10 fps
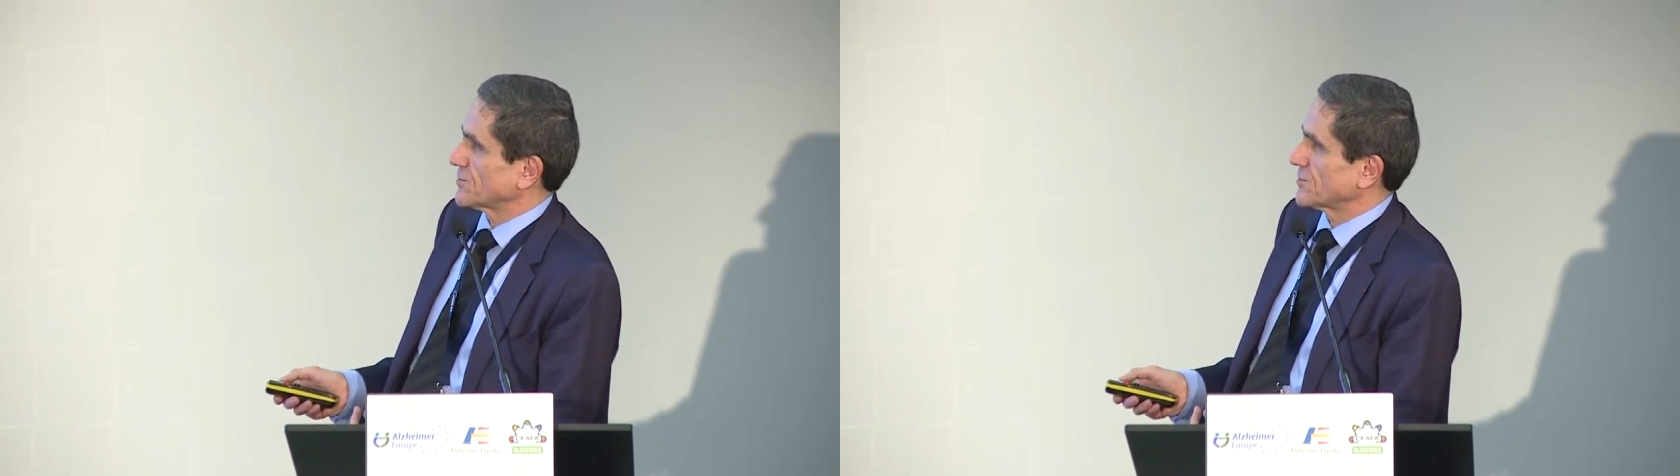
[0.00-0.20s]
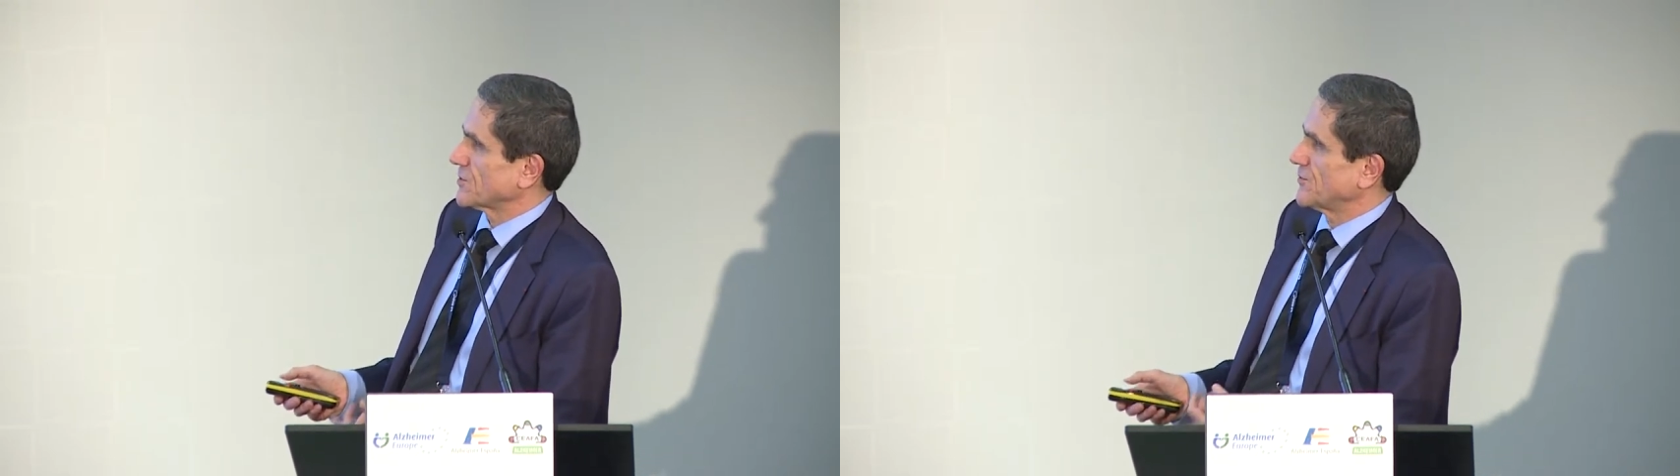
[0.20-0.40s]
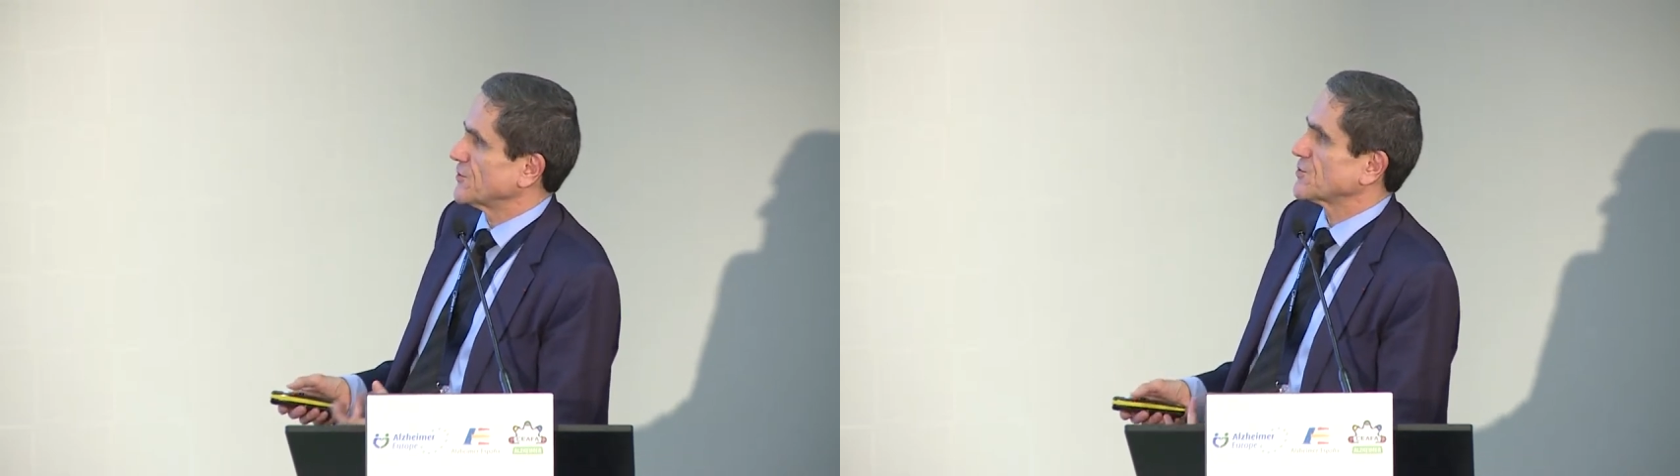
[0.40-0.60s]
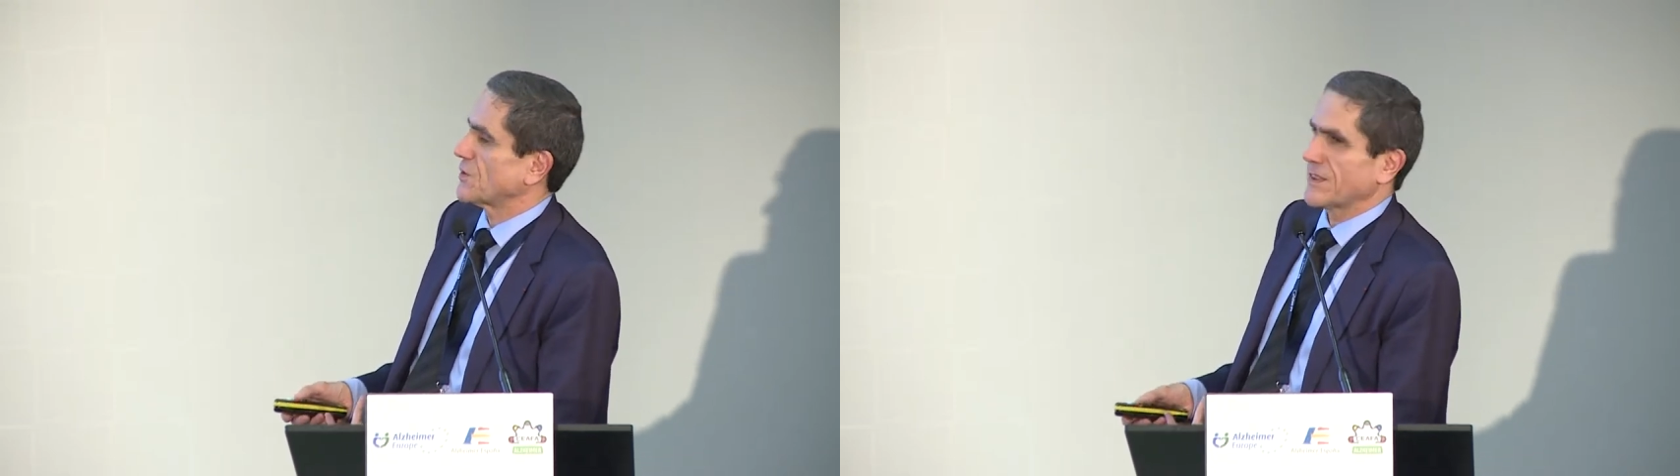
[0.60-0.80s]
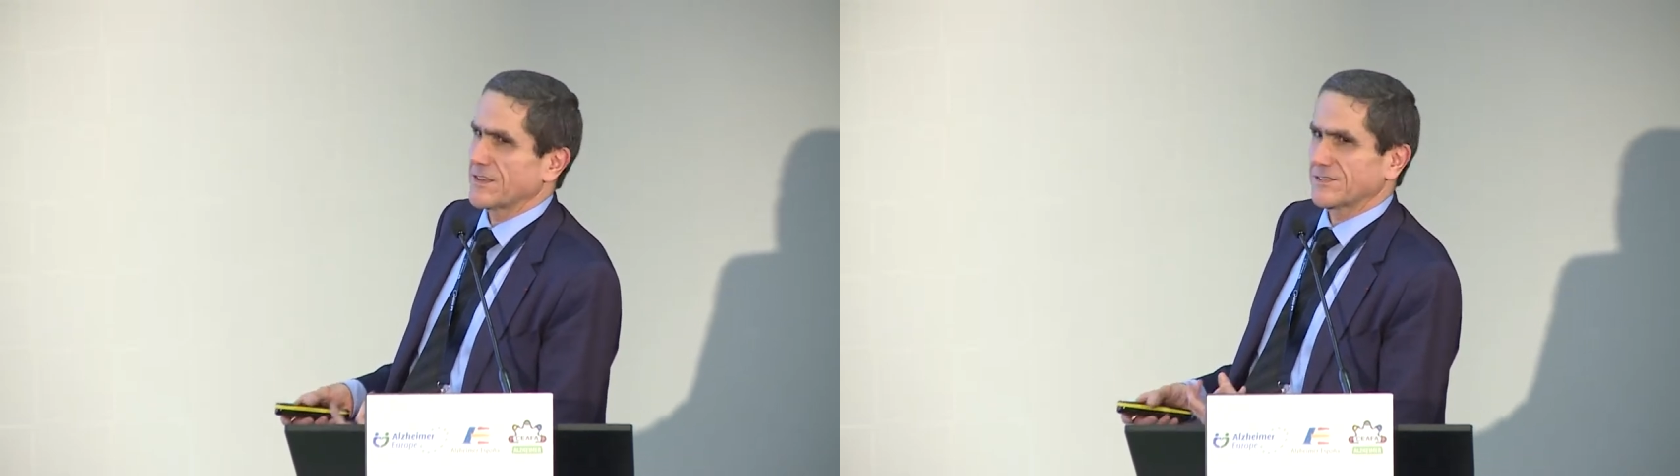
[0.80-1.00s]
The first
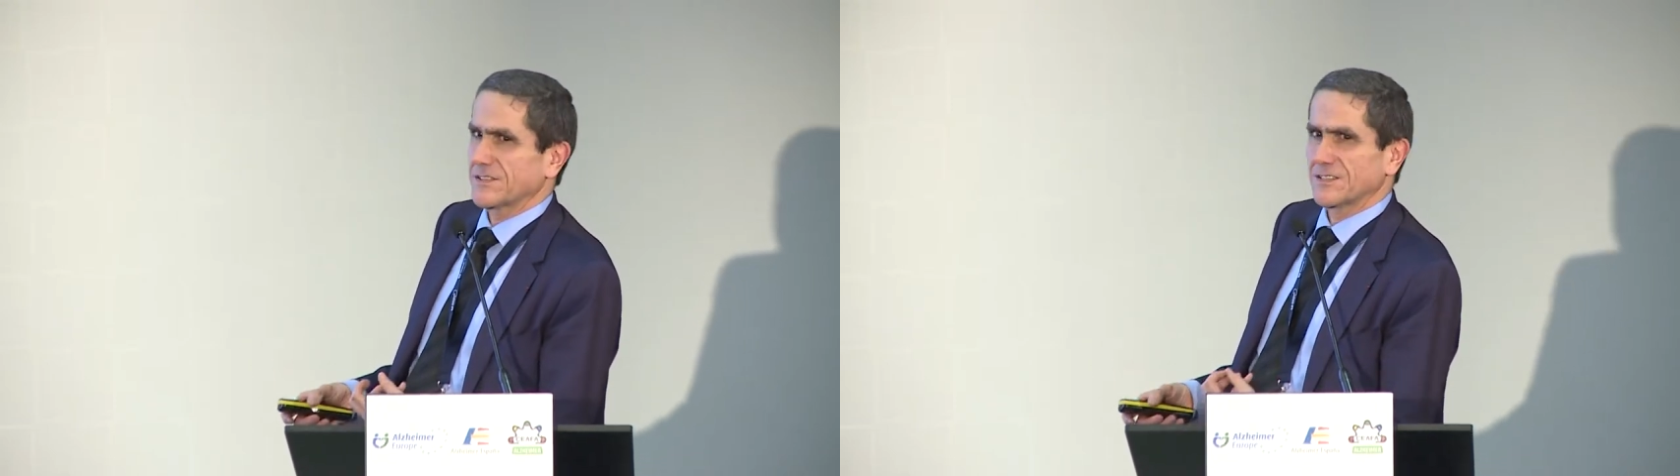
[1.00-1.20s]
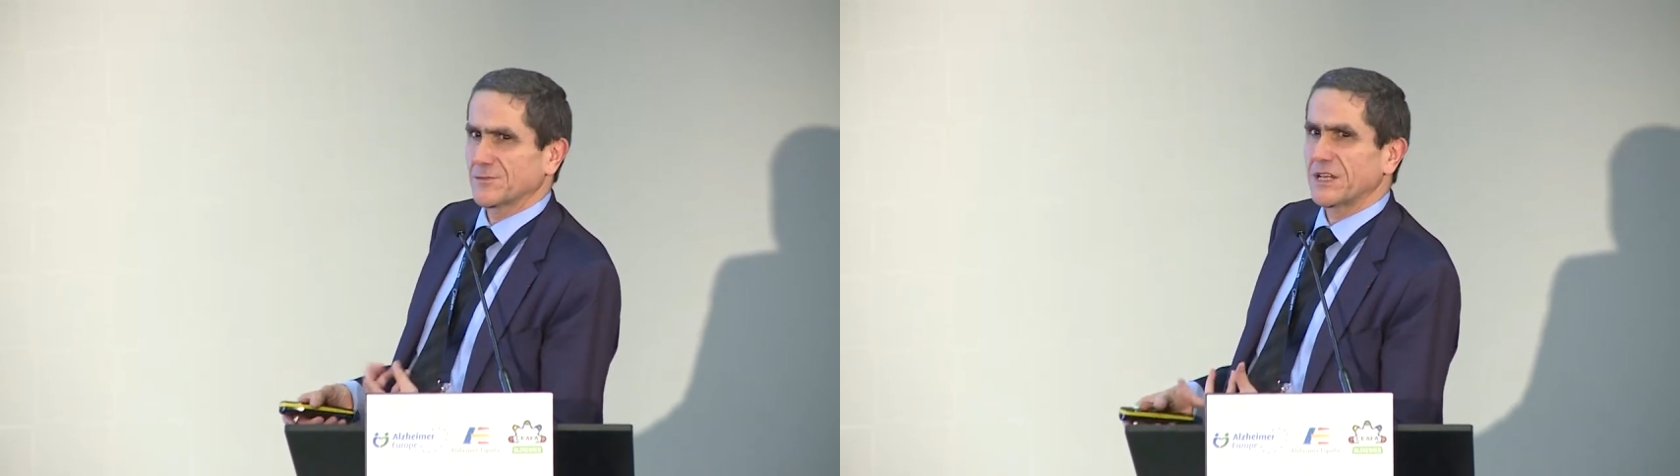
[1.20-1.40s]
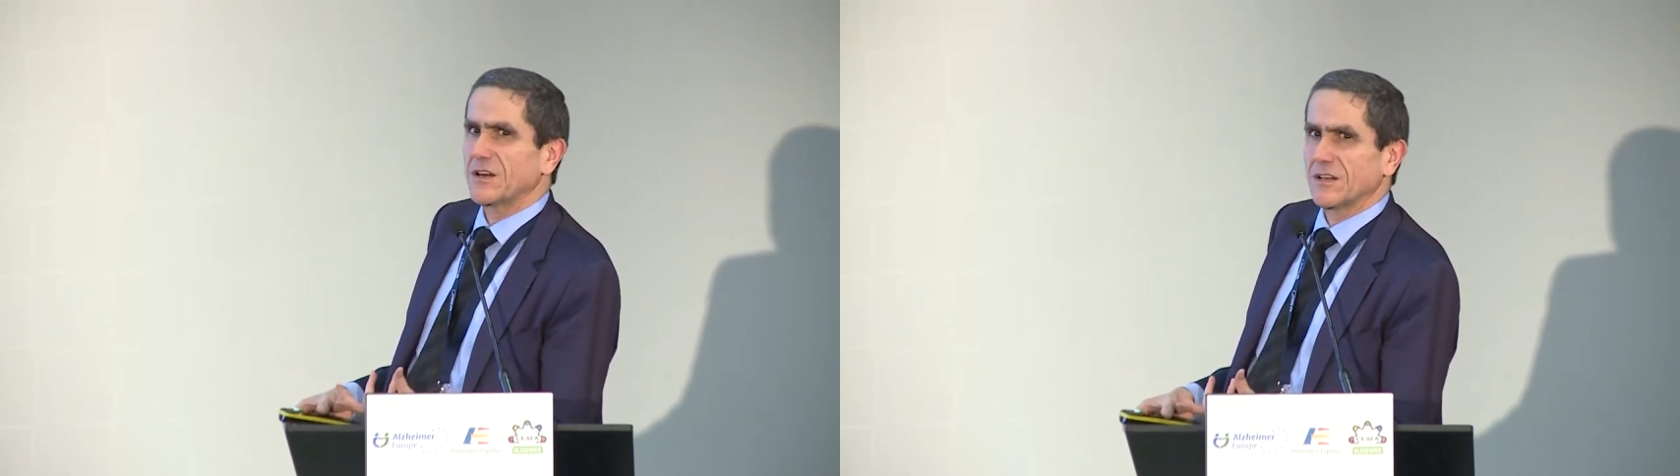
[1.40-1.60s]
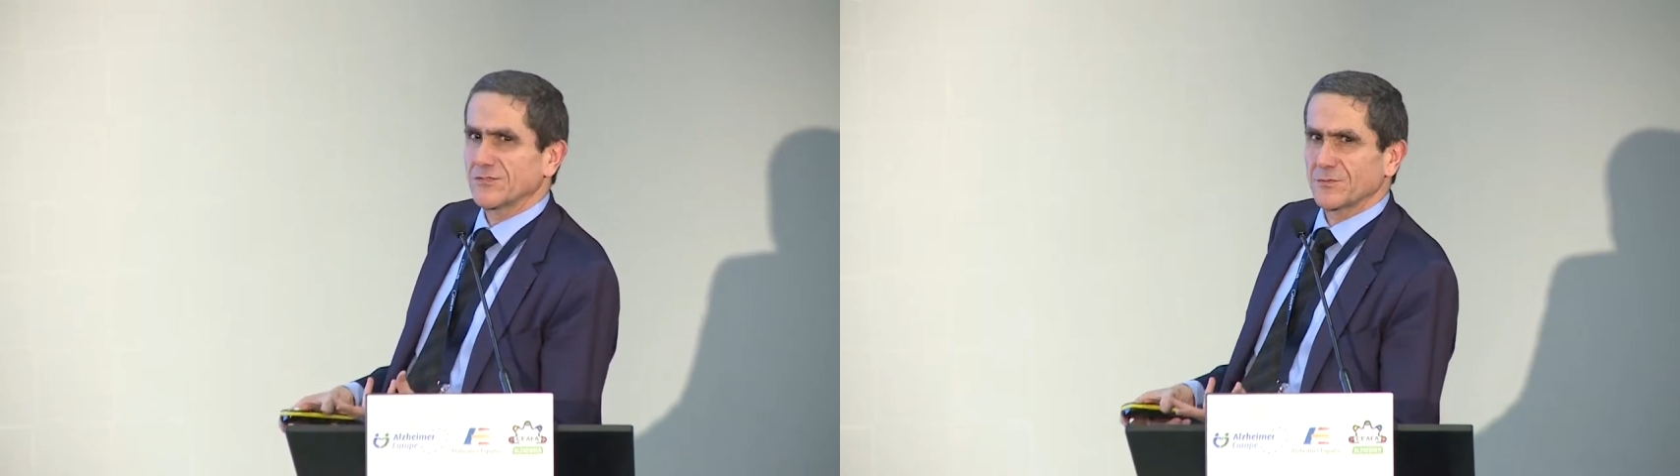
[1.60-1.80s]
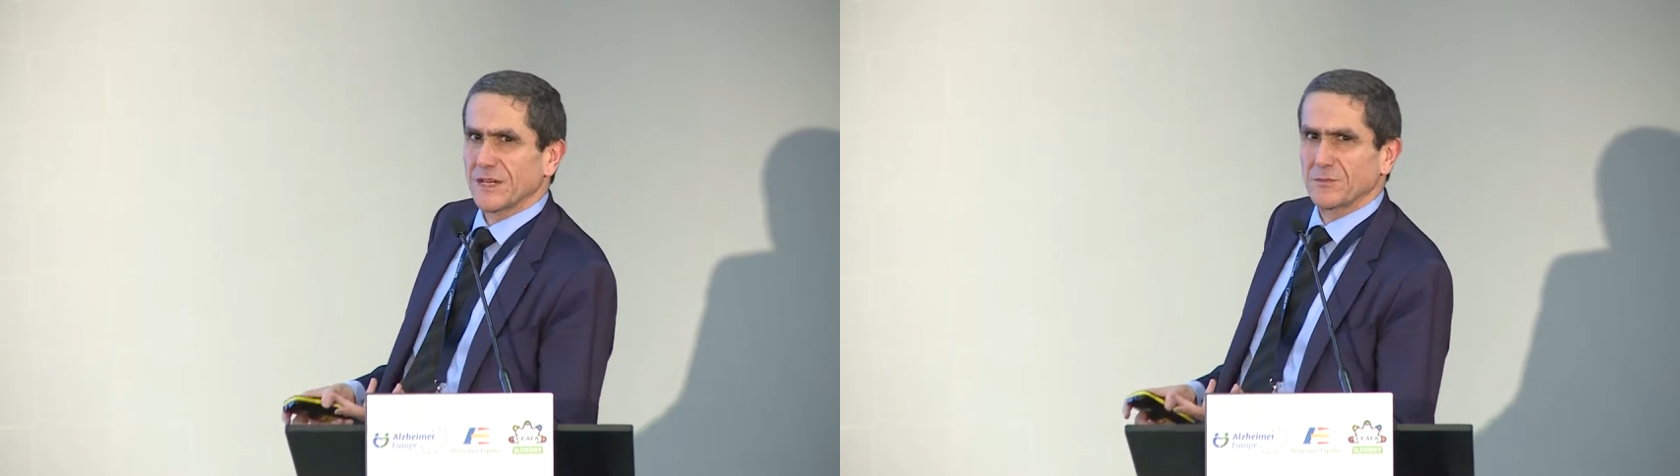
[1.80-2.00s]
one is, it's because,
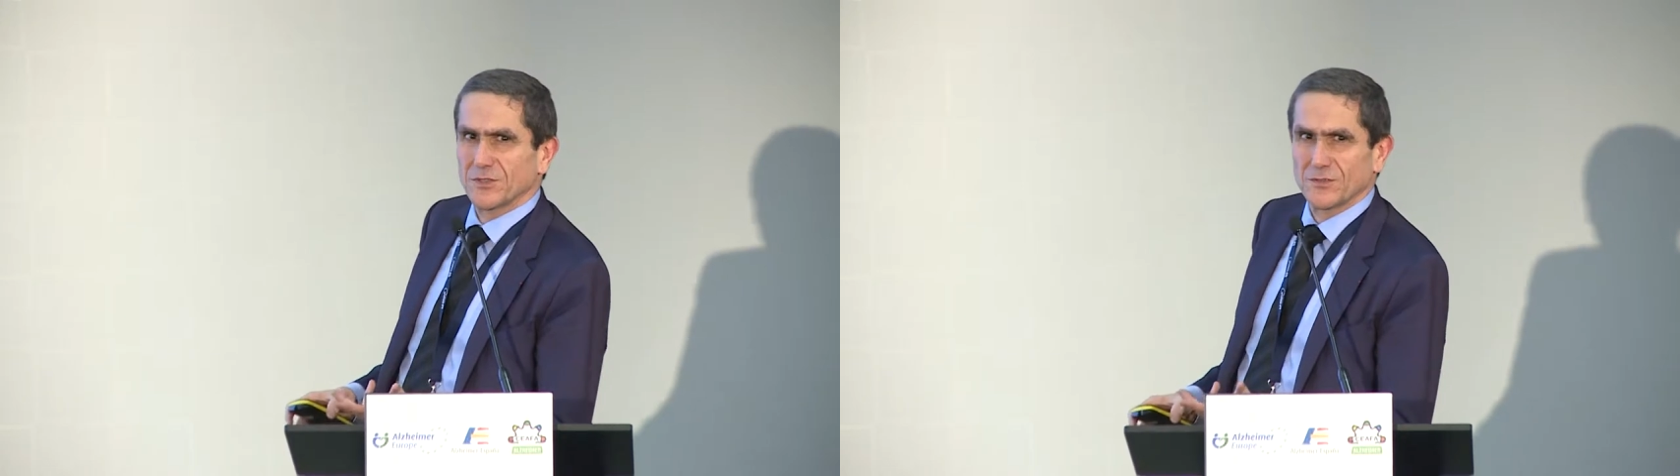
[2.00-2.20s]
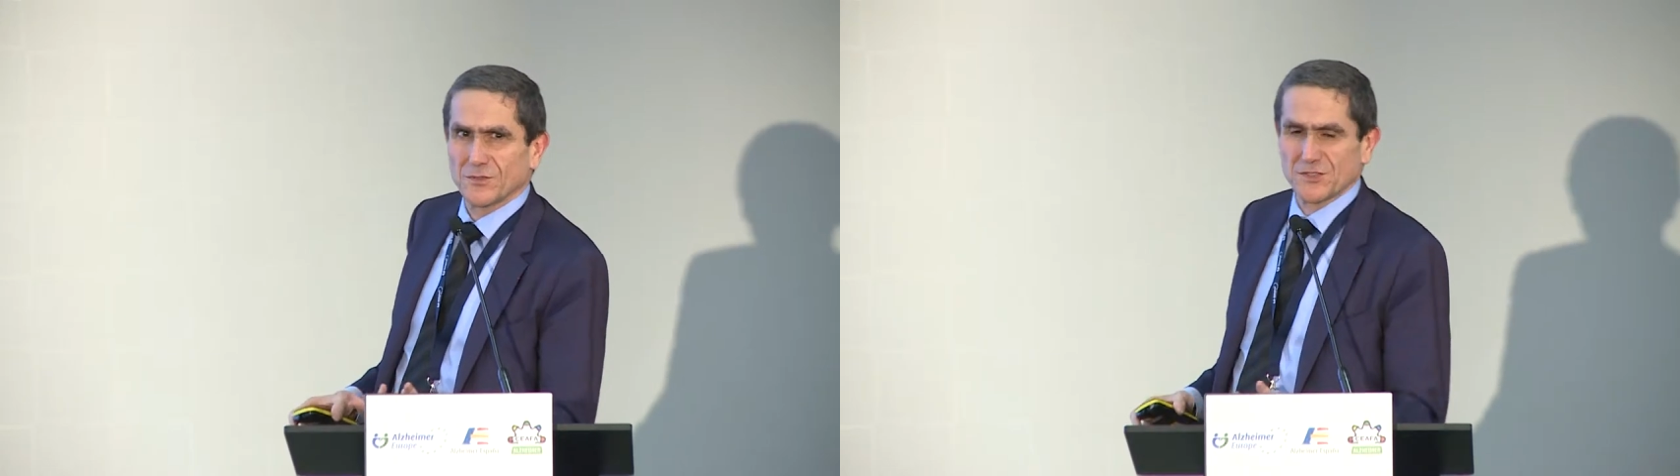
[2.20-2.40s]
from my point of view,